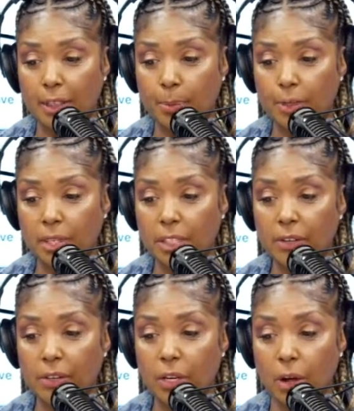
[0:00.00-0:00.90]
The percentage
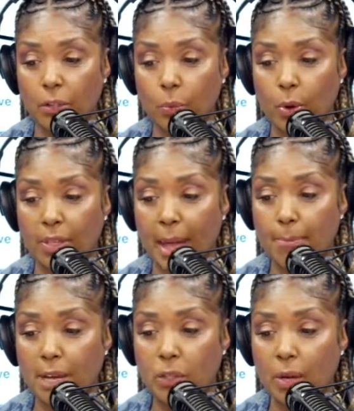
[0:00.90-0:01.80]
of adults with a
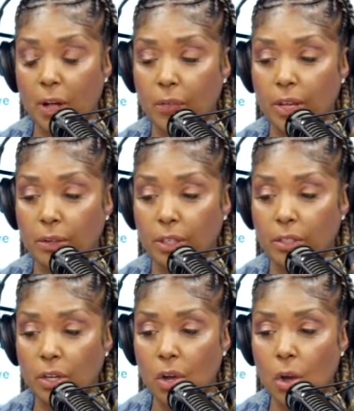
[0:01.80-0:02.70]
mental health illness